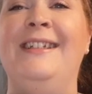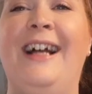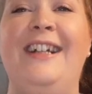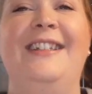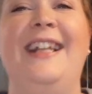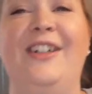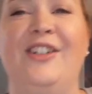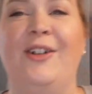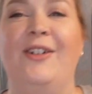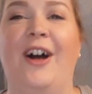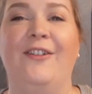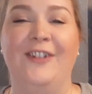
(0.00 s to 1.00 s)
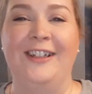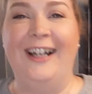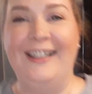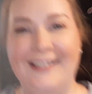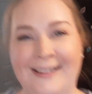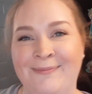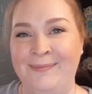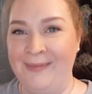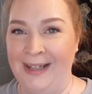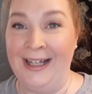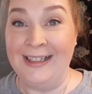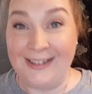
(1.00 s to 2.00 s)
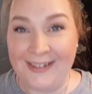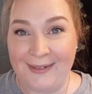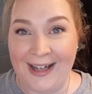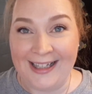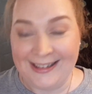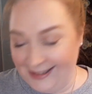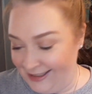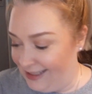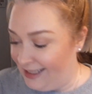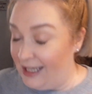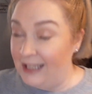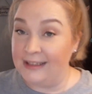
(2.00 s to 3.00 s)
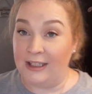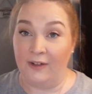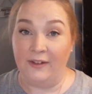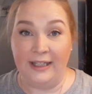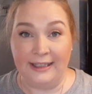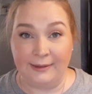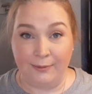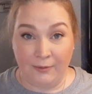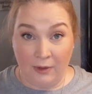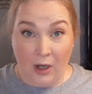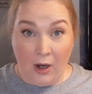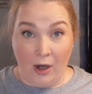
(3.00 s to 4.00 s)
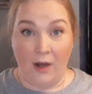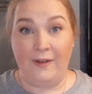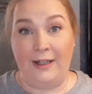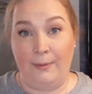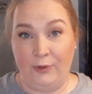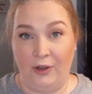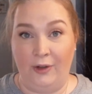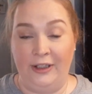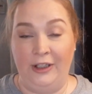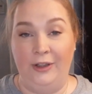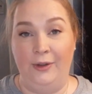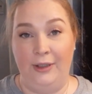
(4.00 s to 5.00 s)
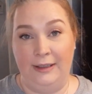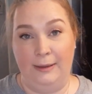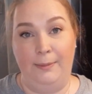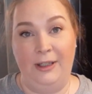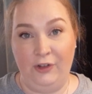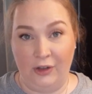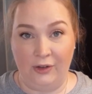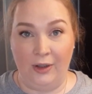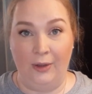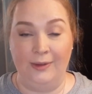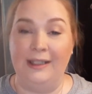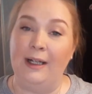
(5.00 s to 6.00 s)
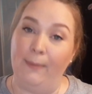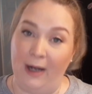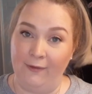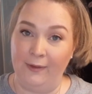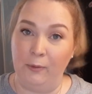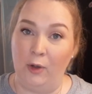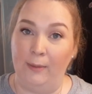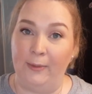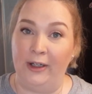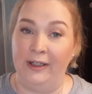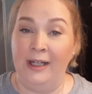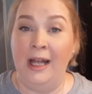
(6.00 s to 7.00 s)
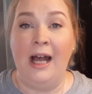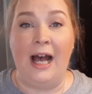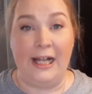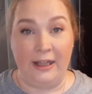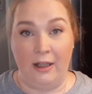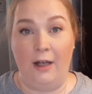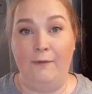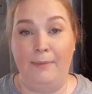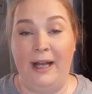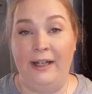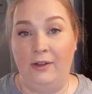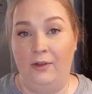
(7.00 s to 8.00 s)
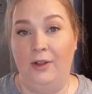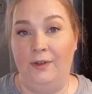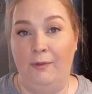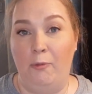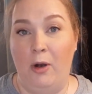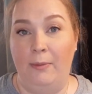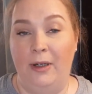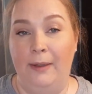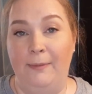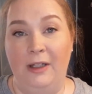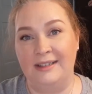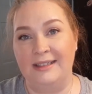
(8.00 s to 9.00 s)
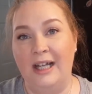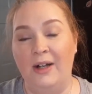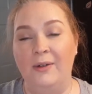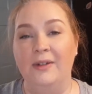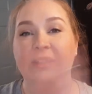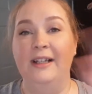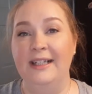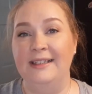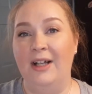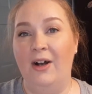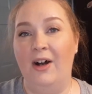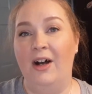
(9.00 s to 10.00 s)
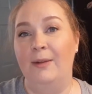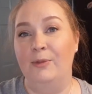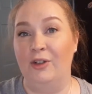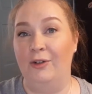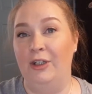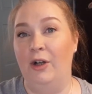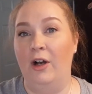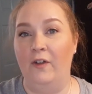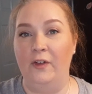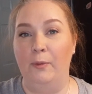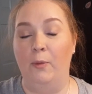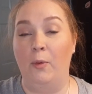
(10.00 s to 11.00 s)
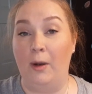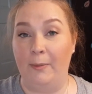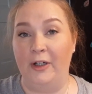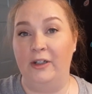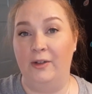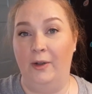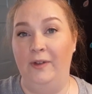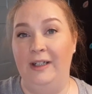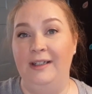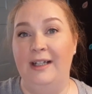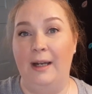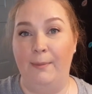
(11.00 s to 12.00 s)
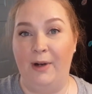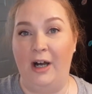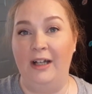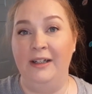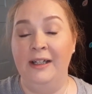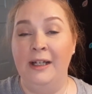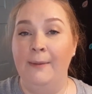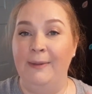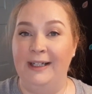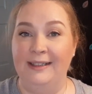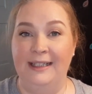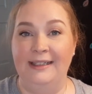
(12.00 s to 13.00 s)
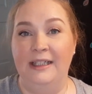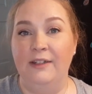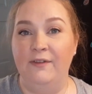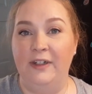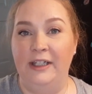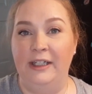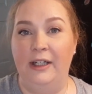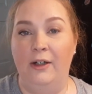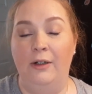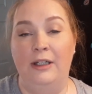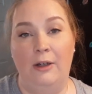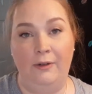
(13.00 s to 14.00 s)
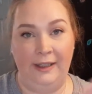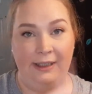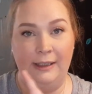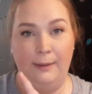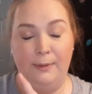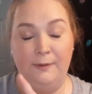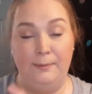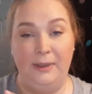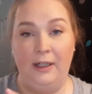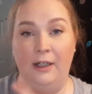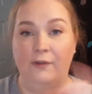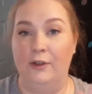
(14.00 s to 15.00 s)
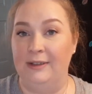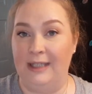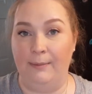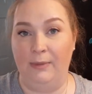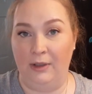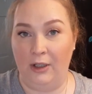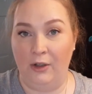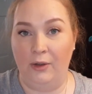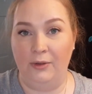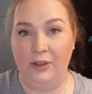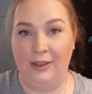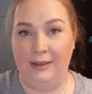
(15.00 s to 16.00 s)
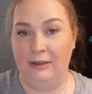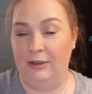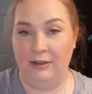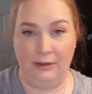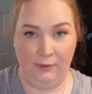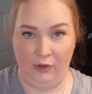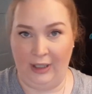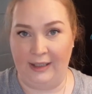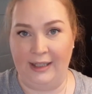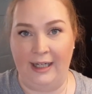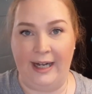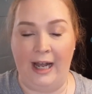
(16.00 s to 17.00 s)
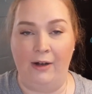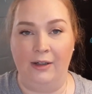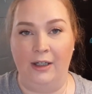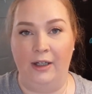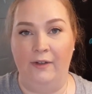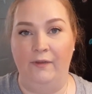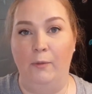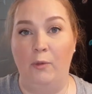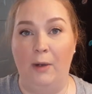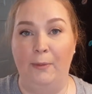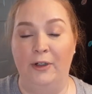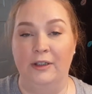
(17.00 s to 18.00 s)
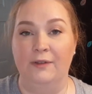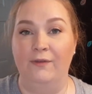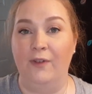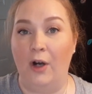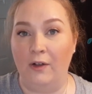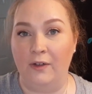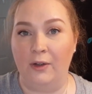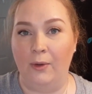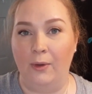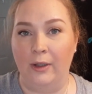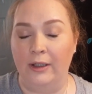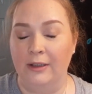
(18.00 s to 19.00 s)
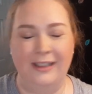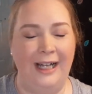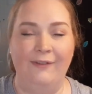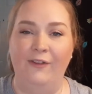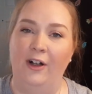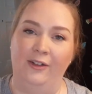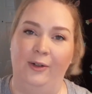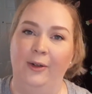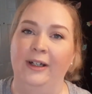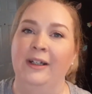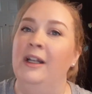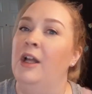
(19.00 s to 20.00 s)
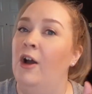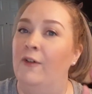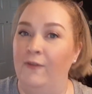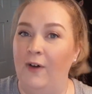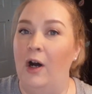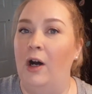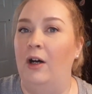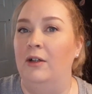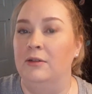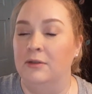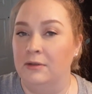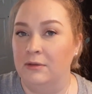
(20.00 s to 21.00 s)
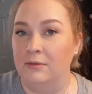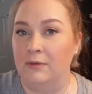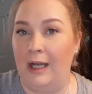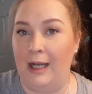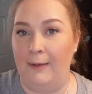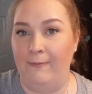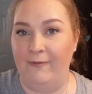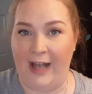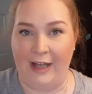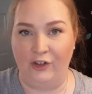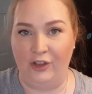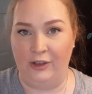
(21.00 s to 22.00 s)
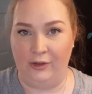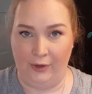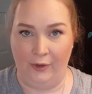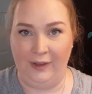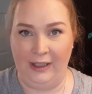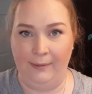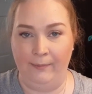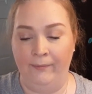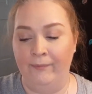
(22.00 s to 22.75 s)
I just had to show it off for you guys. So anyways, so this haul that I'm showing you is a bunch of clothes that I bought from Walmart. I love buying clothes from Walmart. So this haul, I'm showing all the Walmart clothing that I bought, because I did a video, and I'll link it up above or down below. You can check that out, of Walmart's fall decor, not fall decor, fall uh, fashion clothing.